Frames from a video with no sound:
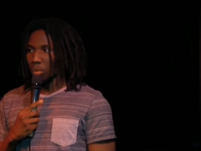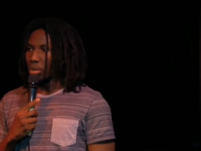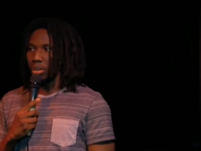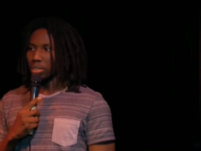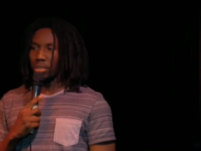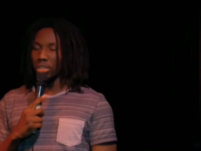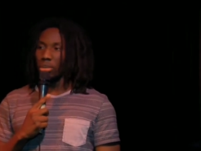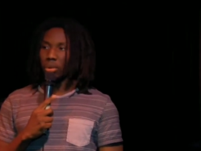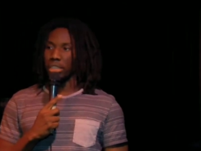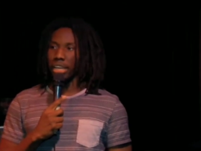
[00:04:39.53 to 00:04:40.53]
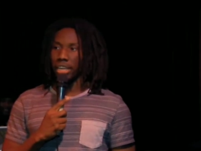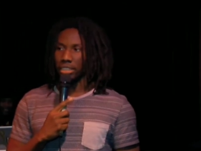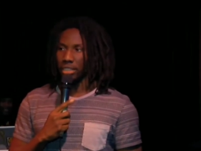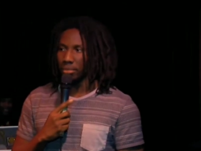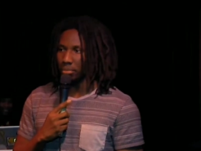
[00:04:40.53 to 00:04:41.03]
We don't want that
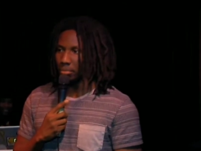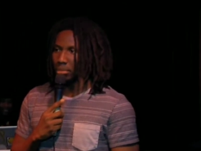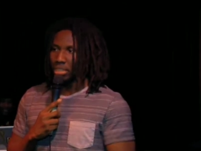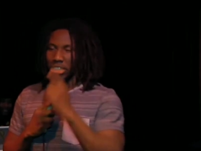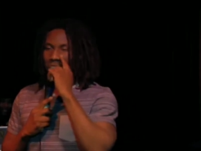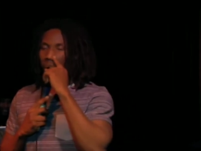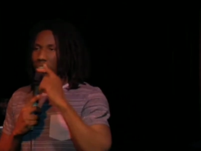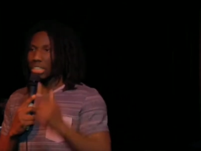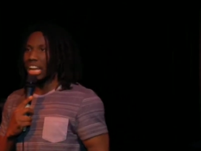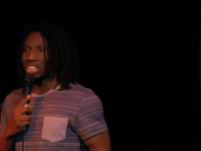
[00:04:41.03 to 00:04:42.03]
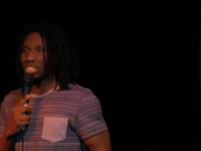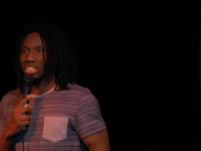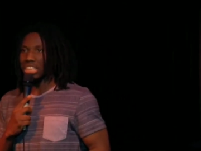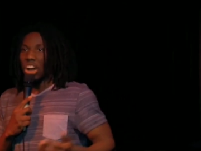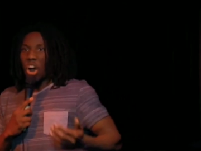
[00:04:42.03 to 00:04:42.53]
shit. There's always a
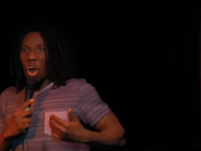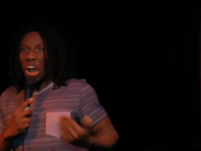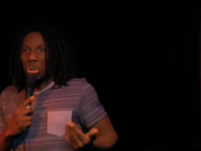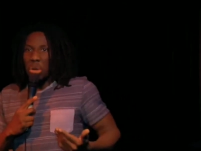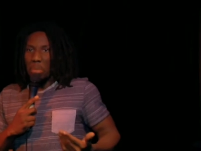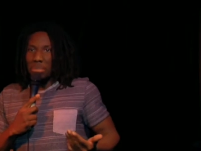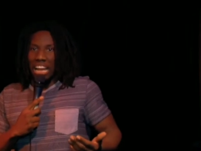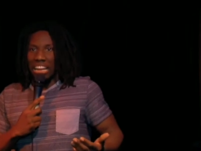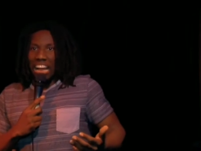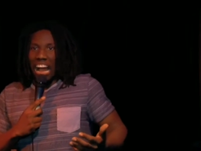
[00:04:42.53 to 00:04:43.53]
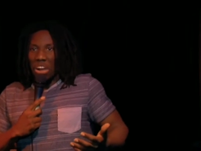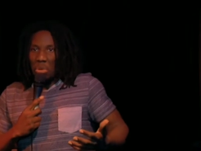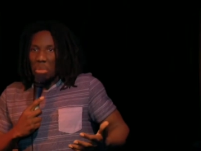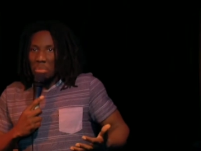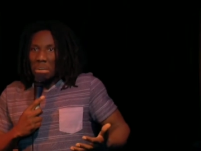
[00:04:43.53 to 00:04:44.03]
Nigerian say, oh, I grew up
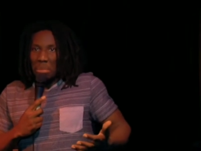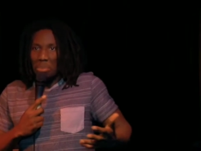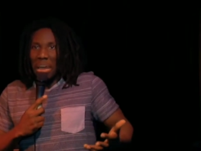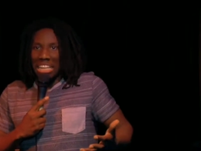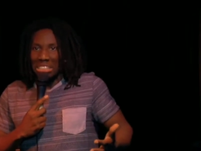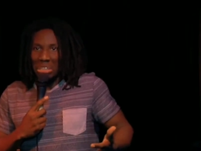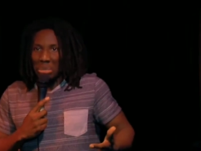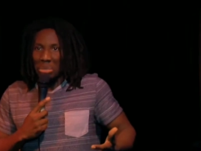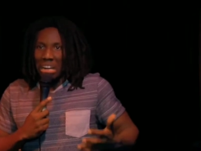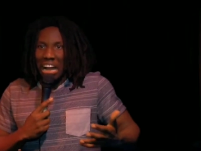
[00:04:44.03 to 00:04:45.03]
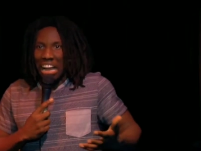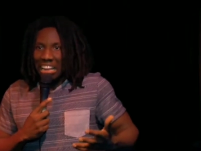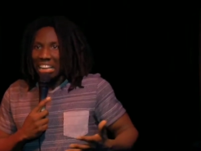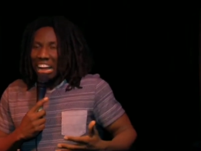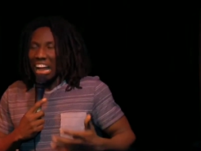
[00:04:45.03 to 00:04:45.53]
bad too. When
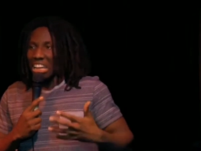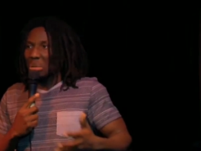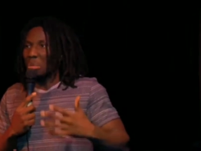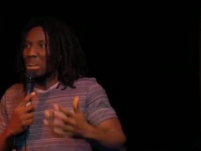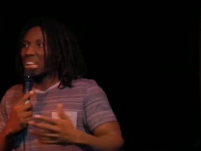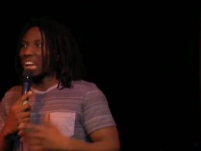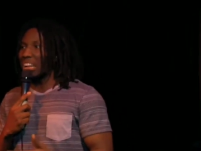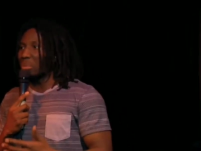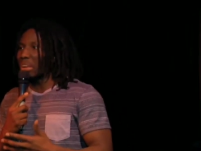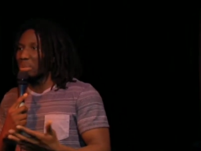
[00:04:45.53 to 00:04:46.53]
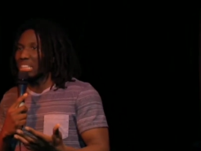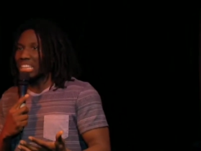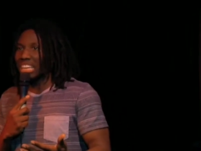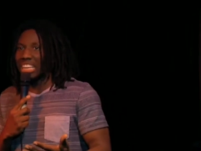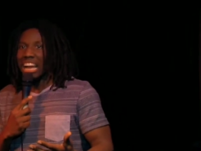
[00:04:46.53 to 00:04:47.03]
I was a
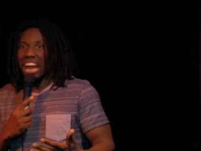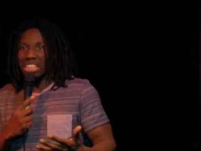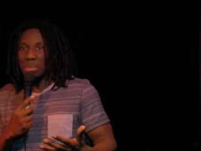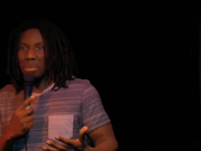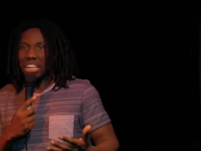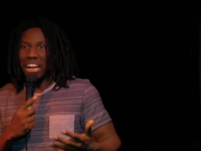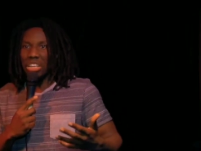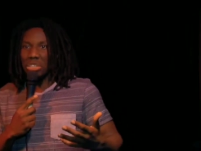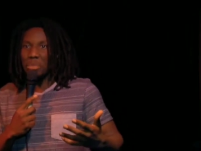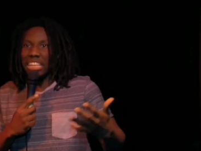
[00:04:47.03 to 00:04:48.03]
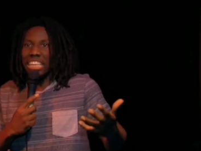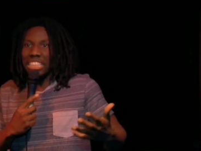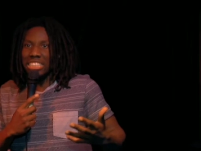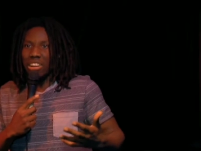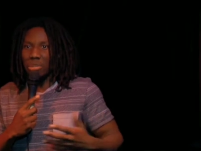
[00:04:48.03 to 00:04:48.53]
kid, I used to be a
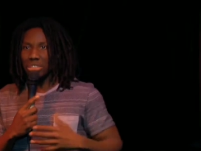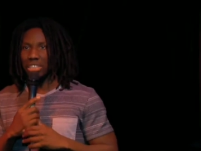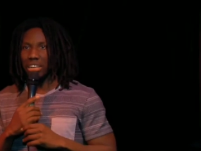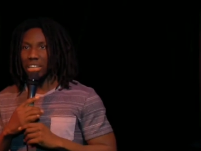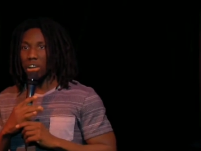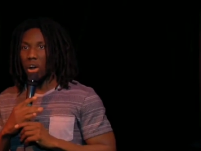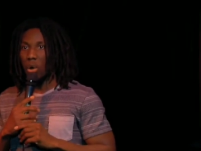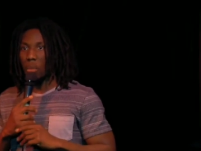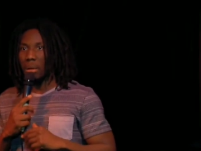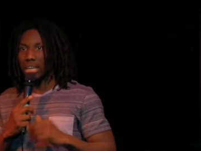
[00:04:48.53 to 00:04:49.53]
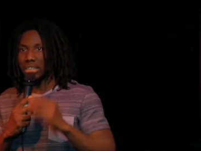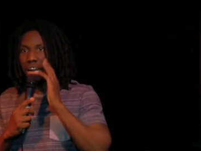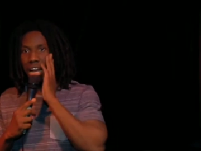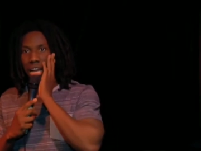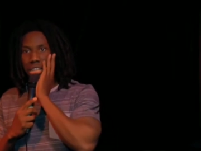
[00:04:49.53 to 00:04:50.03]
kid soldier. I was like, oh my
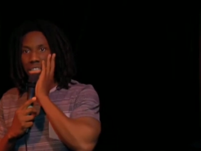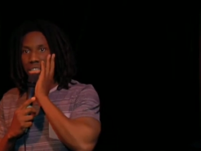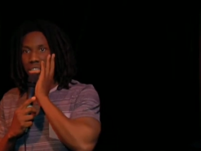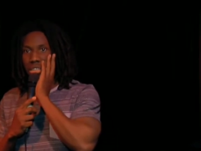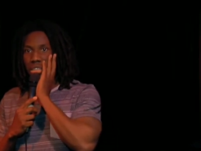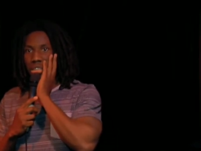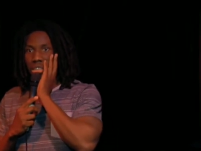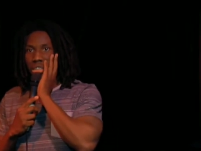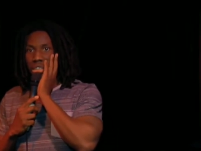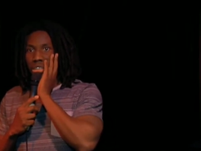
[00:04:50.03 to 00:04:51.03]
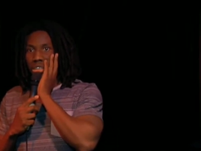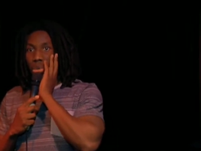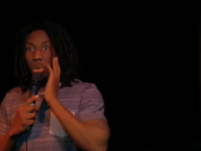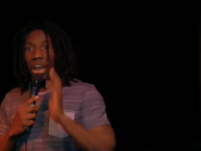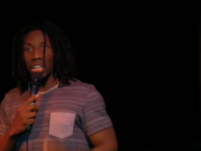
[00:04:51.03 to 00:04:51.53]
God,
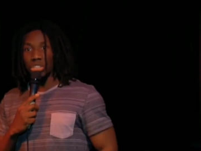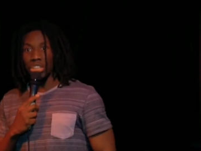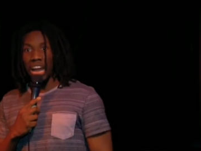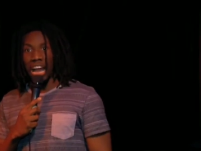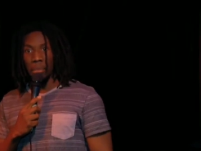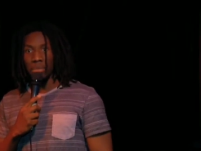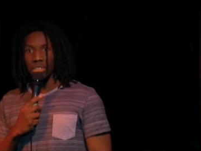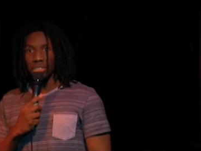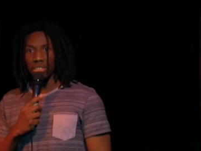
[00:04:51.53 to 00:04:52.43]
you had a job?